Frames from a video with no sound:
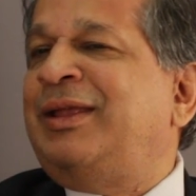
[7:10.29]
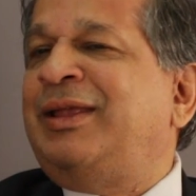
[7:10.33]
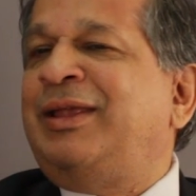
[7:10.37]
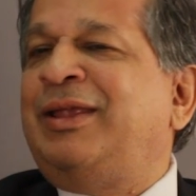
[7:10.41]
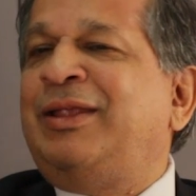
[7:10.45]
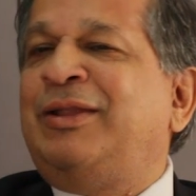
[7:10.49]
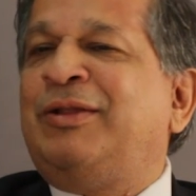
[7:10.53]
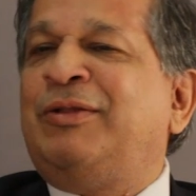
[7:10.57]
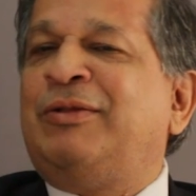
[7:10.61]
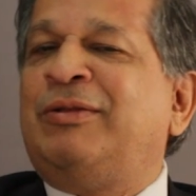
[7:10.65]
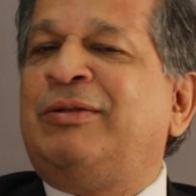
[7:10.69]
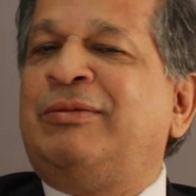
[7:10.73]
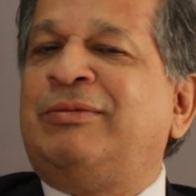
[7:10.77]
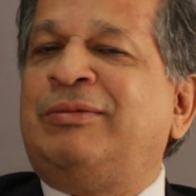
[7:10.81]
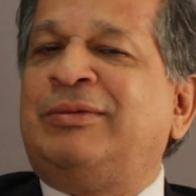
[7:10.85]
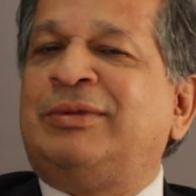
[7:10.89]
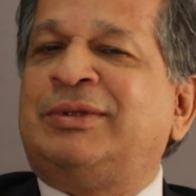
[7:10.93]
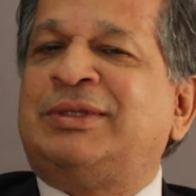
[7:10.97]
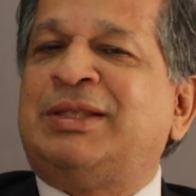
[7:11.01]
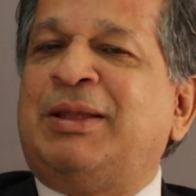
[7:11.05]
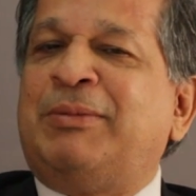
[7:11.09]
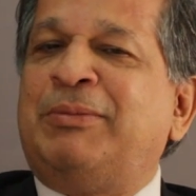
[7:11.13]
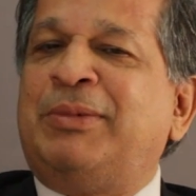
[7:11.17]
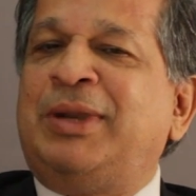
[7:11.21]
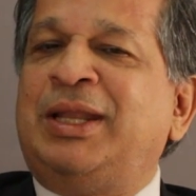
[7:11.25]
You know,
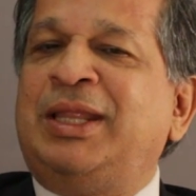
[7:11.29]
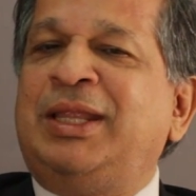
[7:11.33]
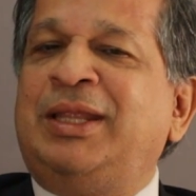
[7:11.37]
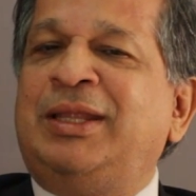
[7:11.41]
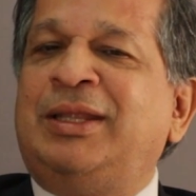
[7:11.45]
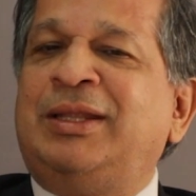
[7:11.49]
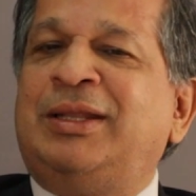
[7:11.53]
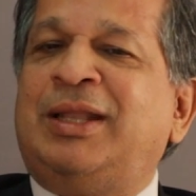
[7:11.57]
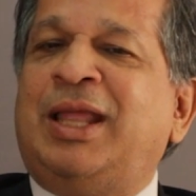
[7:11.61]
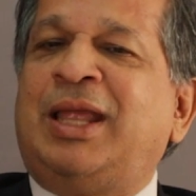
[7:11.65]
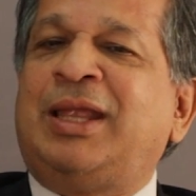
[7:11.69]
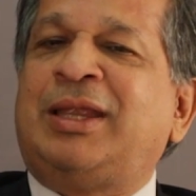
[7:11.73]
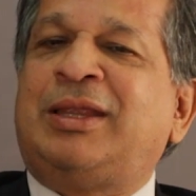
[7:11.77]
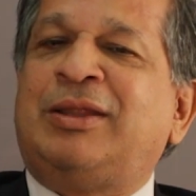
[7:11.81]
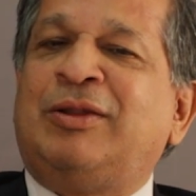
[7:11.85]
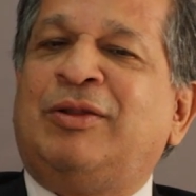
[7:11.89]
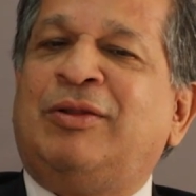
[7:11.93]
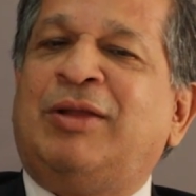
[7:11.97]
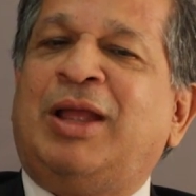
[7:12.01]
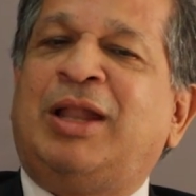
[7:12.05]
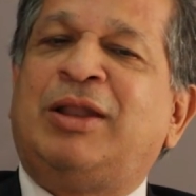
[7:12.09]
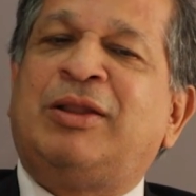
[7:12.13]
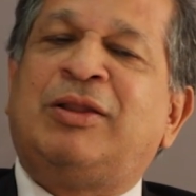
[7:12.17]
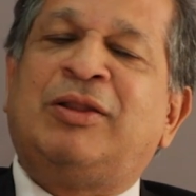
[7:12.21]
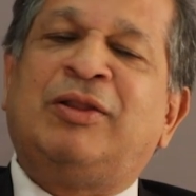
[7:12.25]
somebody like, you know,
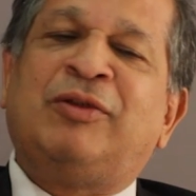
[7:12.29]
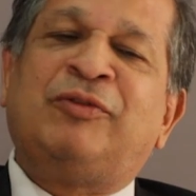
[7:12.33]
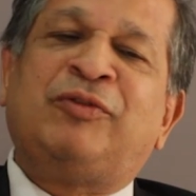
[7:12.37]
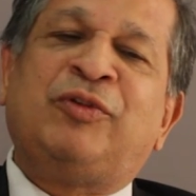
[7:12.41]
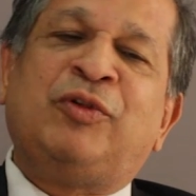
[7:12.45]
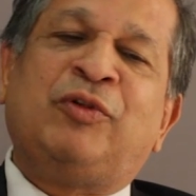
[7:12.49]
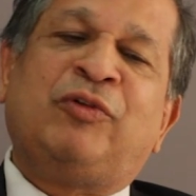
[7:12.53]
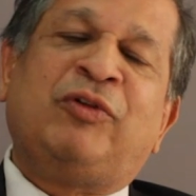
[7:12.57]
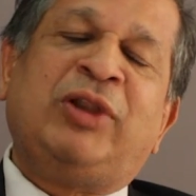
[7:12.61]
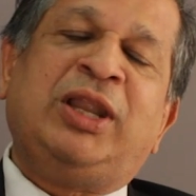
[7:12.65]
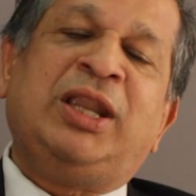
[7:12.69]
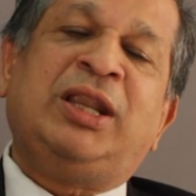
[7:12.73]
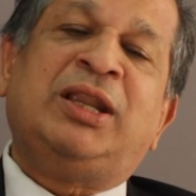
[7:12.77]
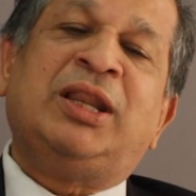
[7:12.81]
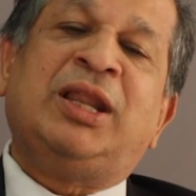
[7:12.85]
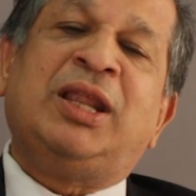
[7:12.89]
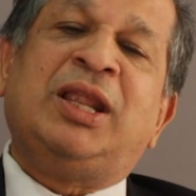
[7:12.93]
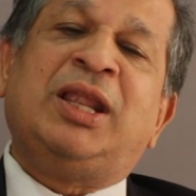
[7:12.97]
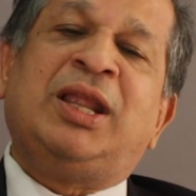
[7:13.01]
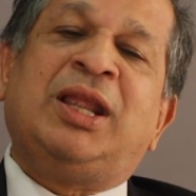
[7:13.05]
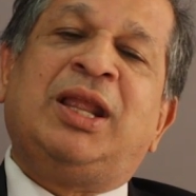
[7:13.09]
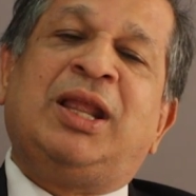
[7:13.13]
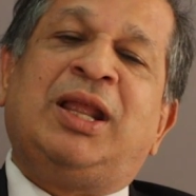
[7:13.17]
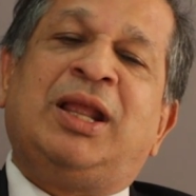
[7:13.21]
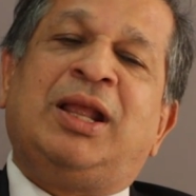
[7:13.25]
I don't know if you read
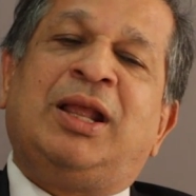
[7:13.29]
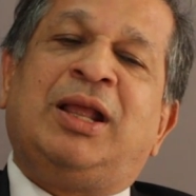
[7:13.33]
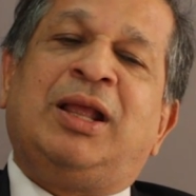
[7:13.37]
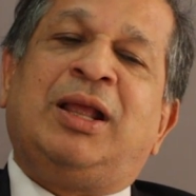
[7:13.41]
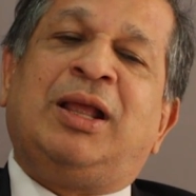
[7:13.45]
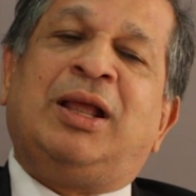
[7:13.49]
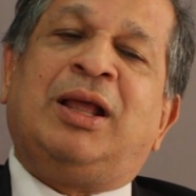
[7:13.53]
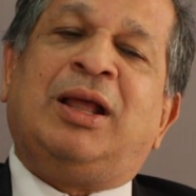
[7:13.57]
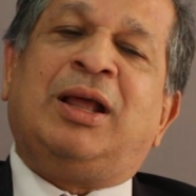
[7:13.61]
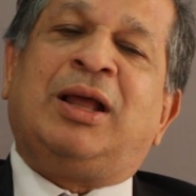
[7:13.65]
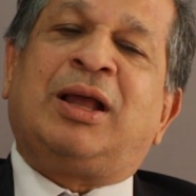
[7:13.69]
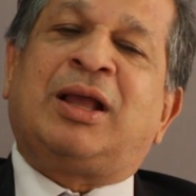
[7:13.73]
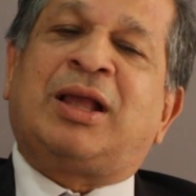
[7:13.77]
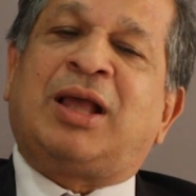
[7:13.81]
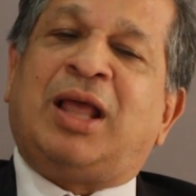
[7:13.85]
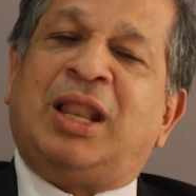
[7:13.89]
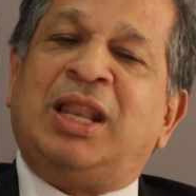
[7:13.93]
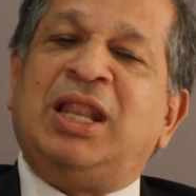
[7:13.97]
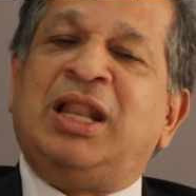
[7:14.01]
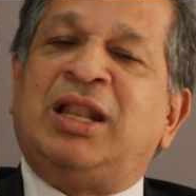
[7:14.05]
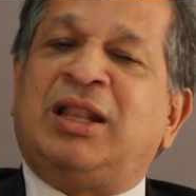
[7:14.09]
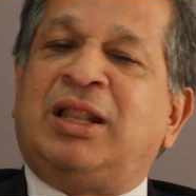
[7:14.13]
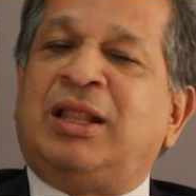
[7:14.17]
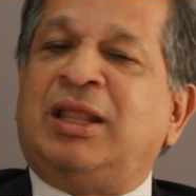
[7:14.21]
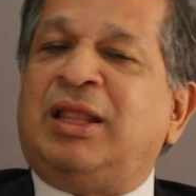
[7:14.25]

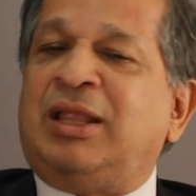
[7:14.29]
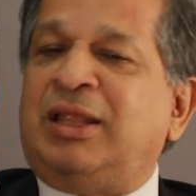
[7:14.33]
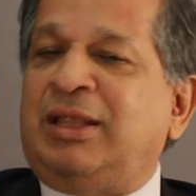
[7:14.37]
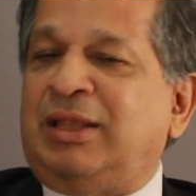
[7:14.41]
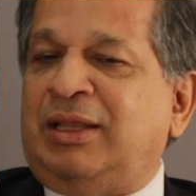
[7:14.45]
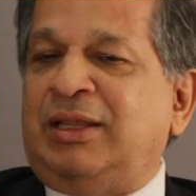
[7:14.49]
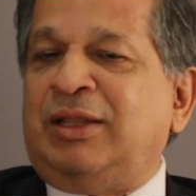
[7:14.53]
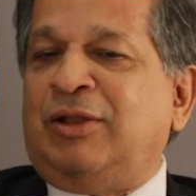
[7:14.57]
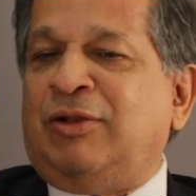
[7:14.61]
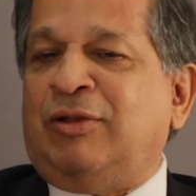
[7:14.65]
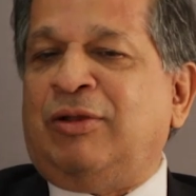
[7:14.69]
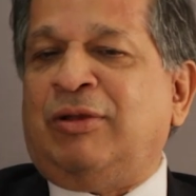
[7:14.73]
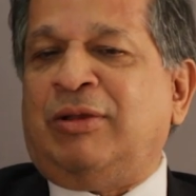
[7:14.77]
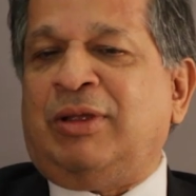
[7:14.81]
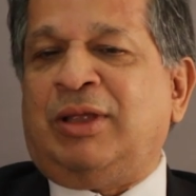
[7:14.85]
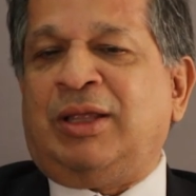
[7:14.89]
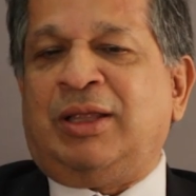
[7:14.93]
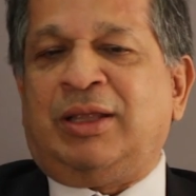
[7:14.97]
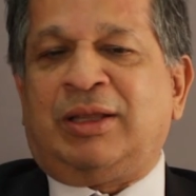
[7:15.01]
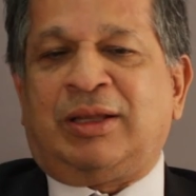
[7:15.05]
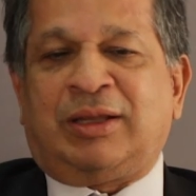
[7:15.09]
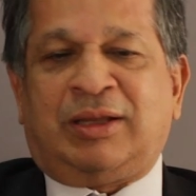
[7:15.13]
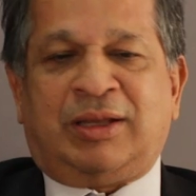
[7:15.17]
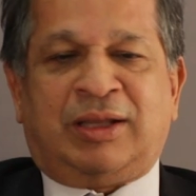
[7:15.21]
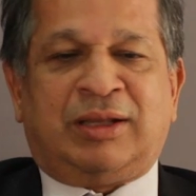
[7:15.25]
Khalil, you know,
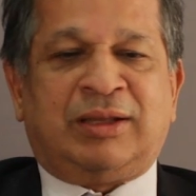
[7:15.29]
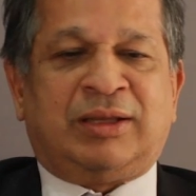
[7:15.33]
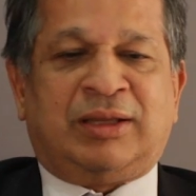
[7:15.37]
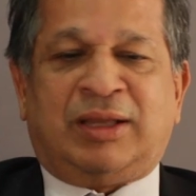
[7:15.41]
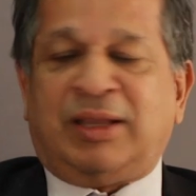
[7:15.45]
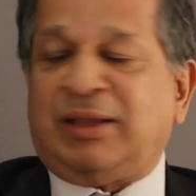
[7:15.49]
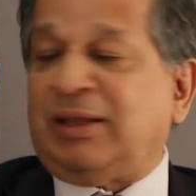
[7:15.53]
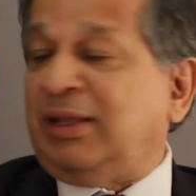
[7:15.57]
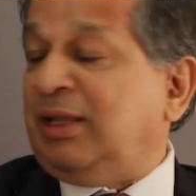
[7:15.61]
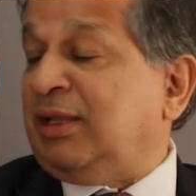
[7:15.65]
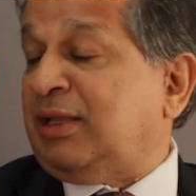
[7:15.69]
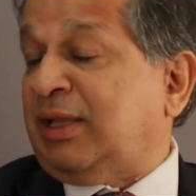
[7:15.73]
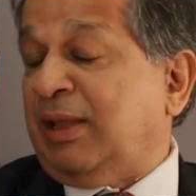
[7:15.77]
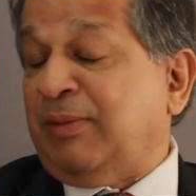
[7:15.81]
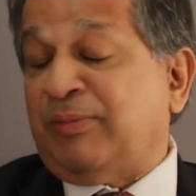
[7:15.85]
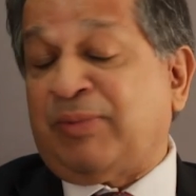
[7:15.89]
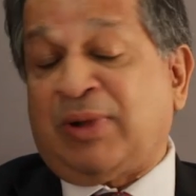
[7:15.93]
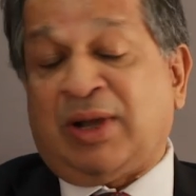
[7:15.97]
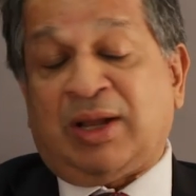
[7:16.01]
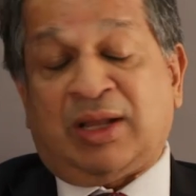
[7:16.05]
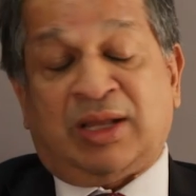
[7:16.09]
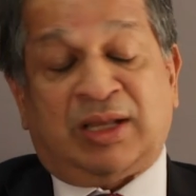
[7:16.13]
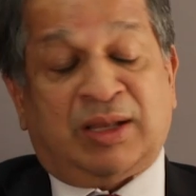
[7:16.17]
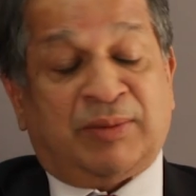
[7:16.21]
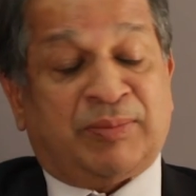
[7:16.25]

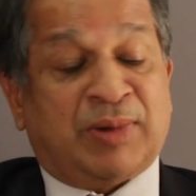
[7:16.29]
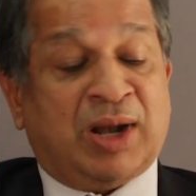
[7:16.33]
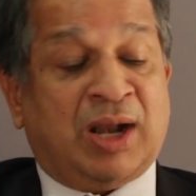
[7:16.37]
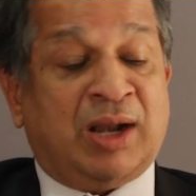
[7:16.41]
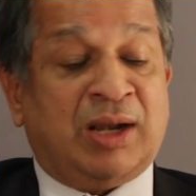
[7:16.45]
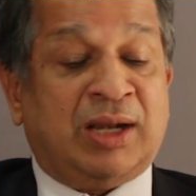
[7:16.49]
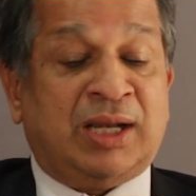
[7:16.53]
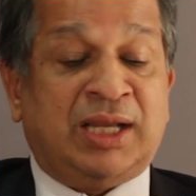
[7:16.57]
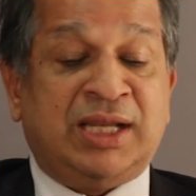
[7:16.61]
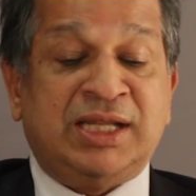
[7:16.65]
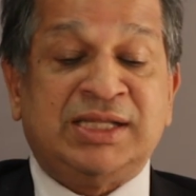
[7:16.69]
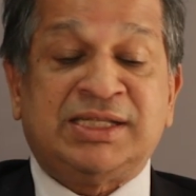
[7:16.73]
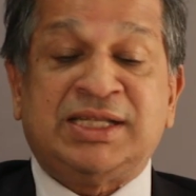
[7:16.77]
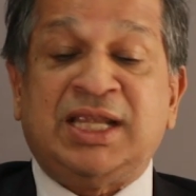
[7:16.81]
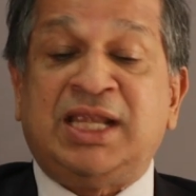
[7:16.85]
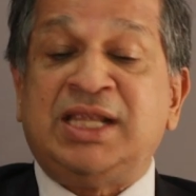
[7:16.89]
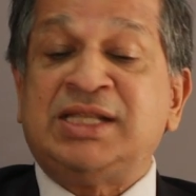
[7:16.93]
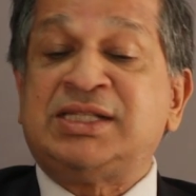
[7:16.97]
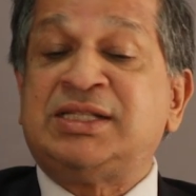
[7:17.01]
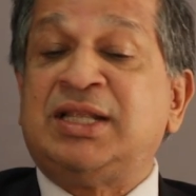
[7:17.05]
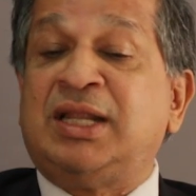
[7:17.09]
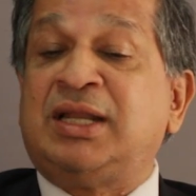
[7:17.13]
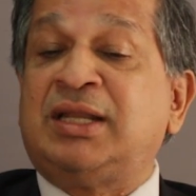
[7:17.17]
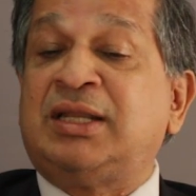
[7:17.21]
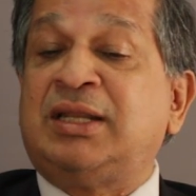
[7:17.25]
Gibran, he
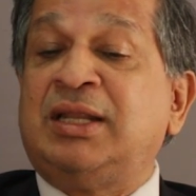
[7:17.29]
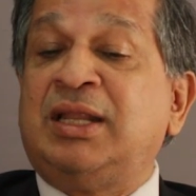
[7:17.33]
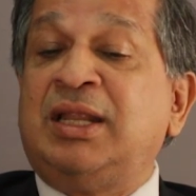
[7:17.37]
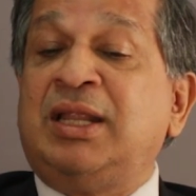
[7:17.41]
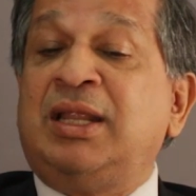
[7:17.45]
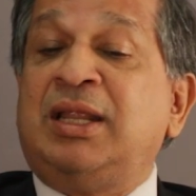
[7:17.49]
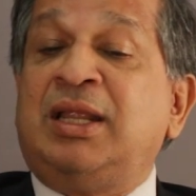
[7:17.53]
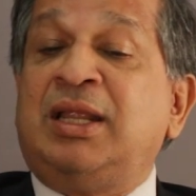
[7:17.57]
says that